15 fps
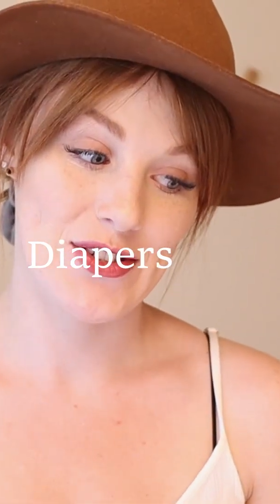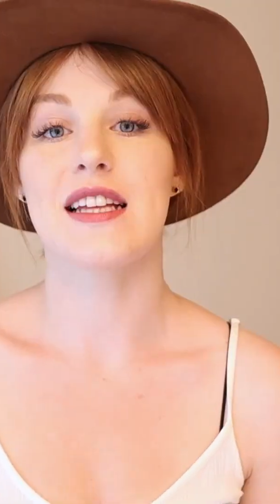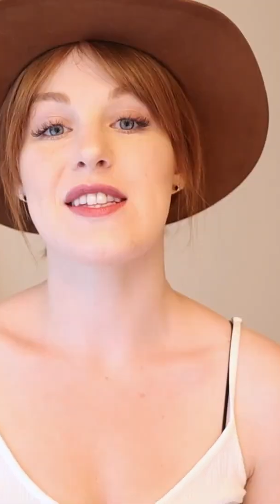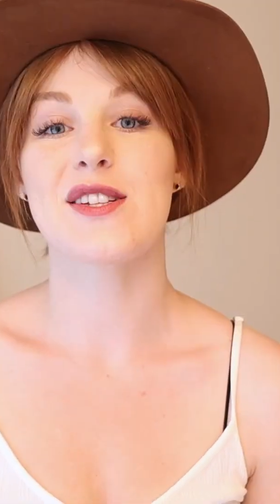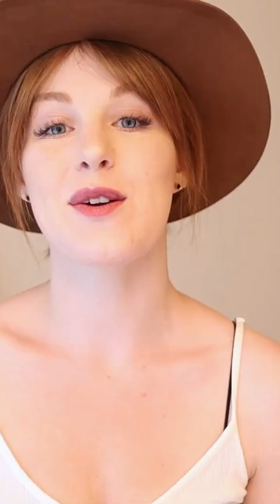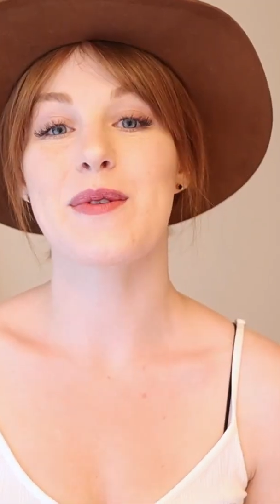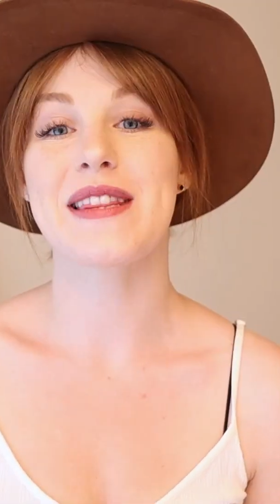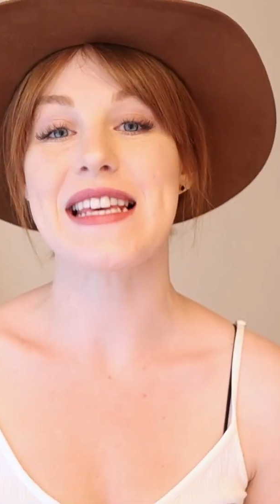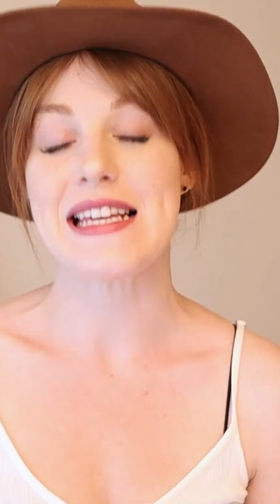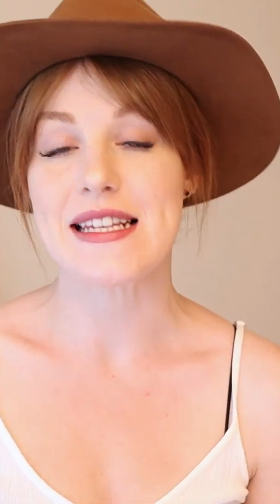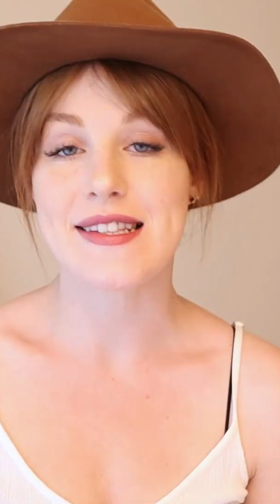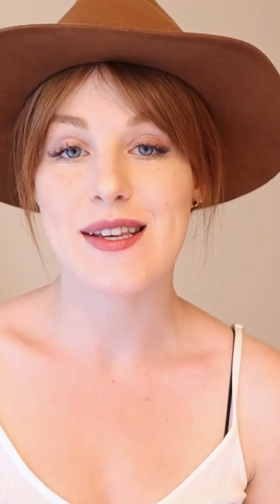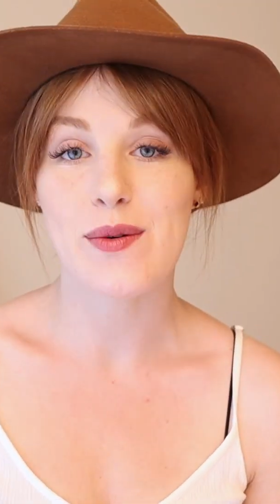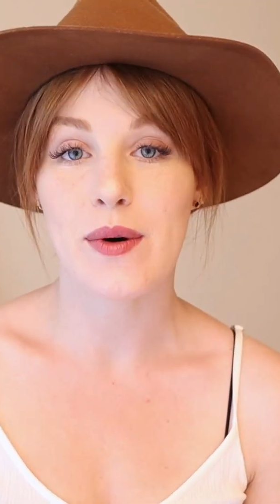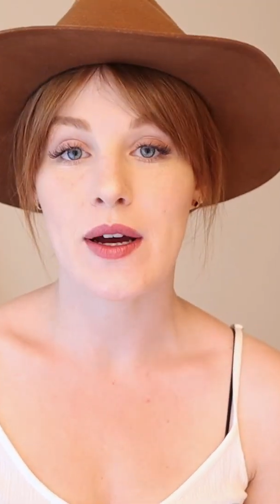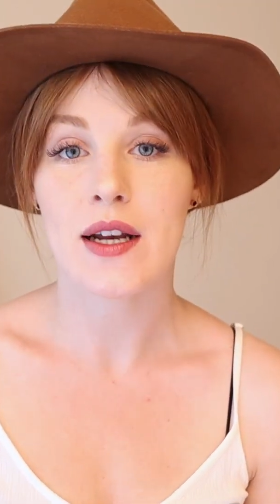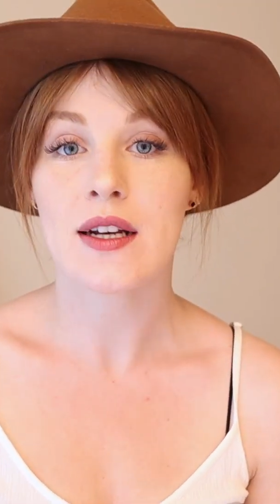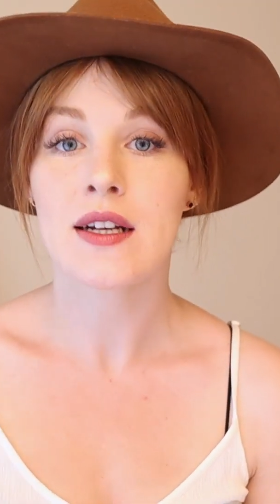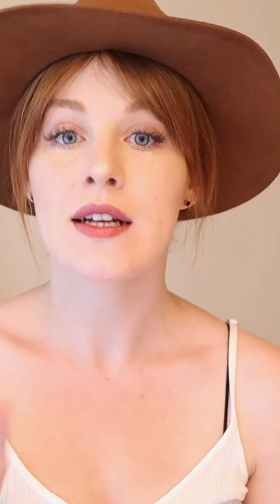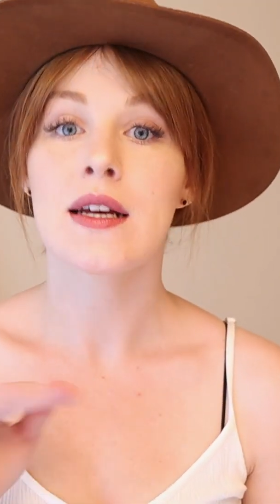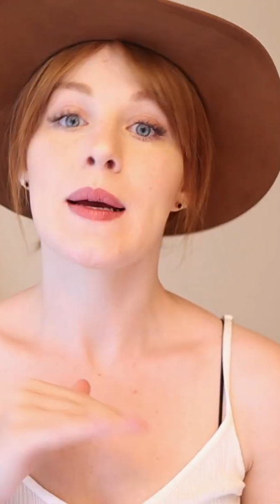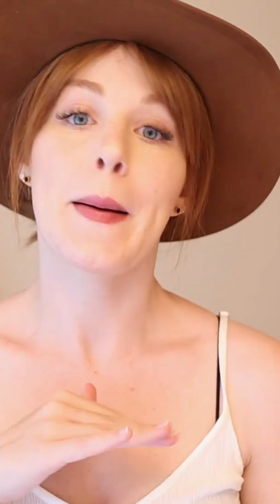Let's start with the easy
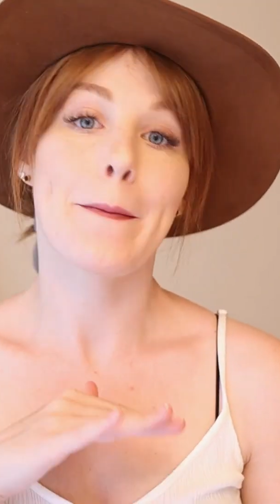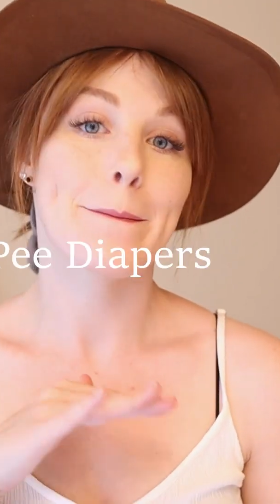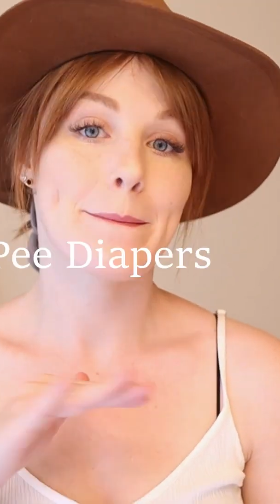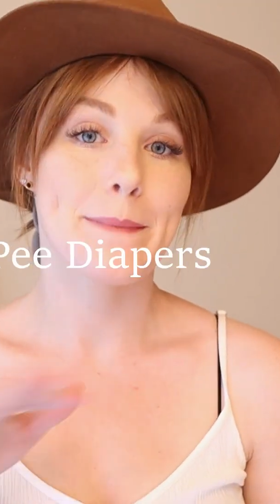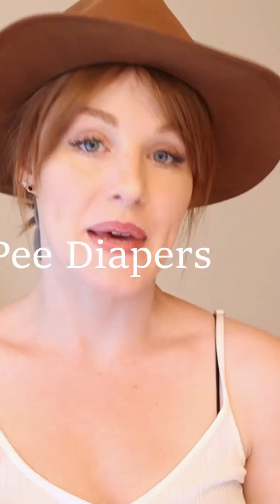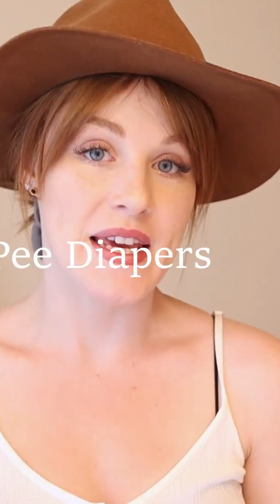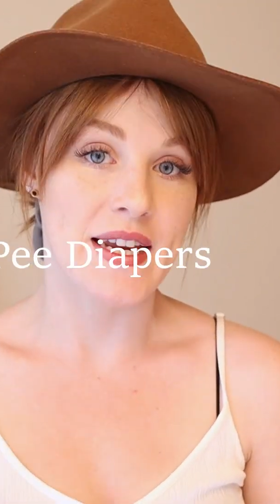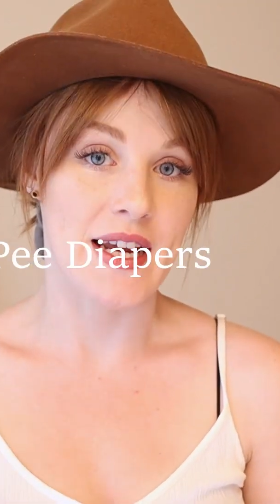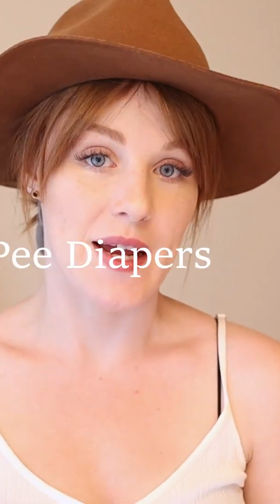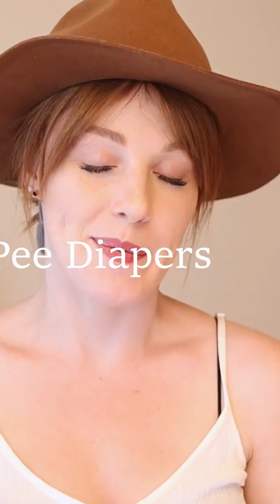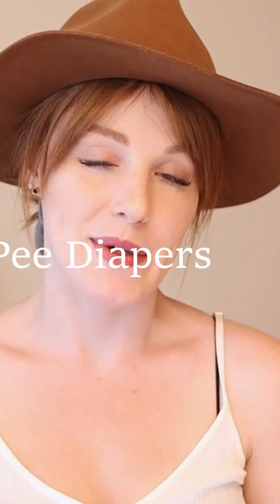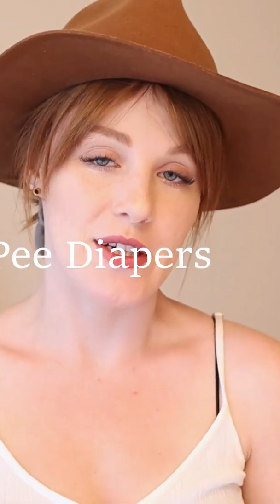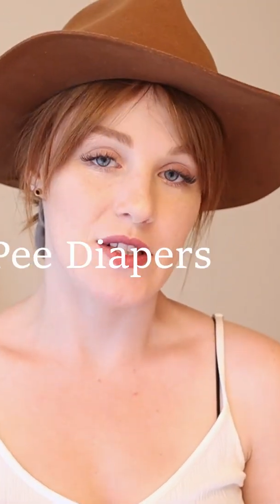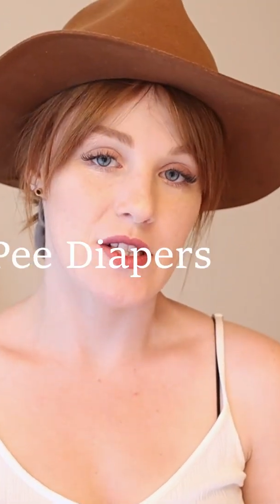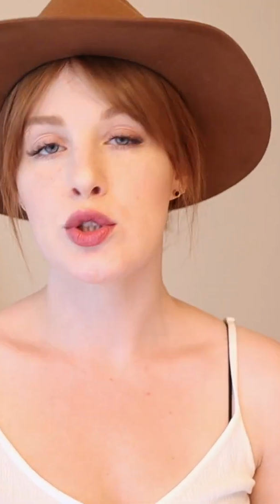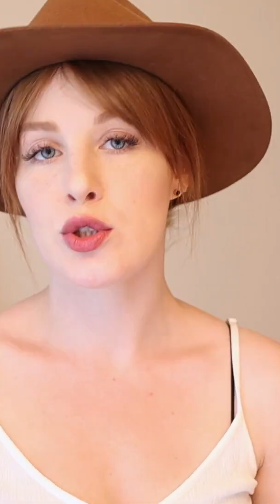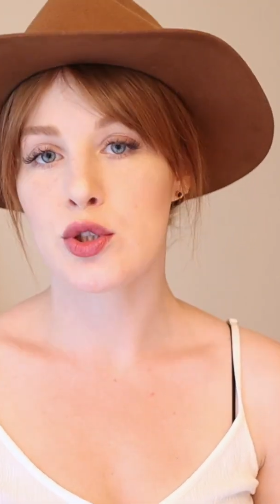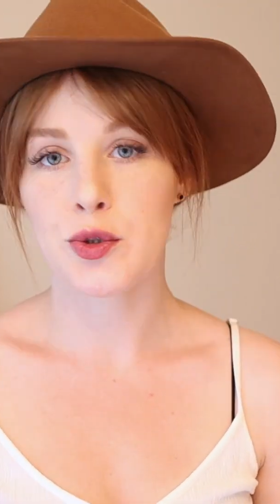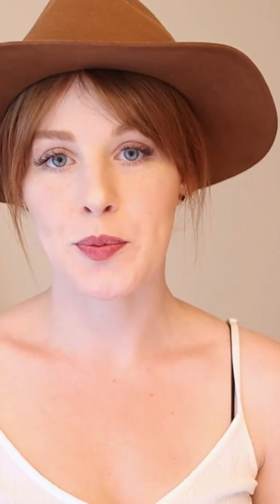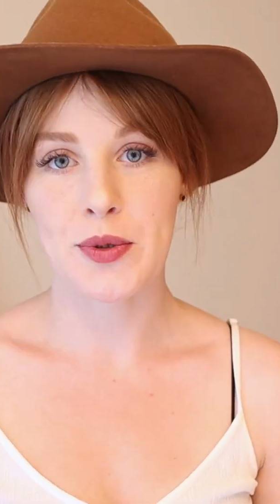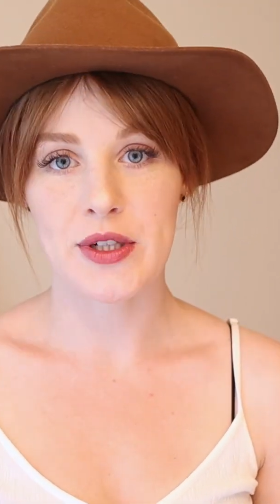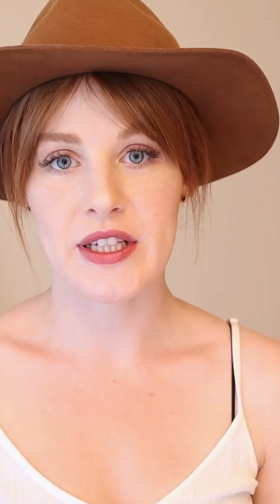one. Pee diapers. Super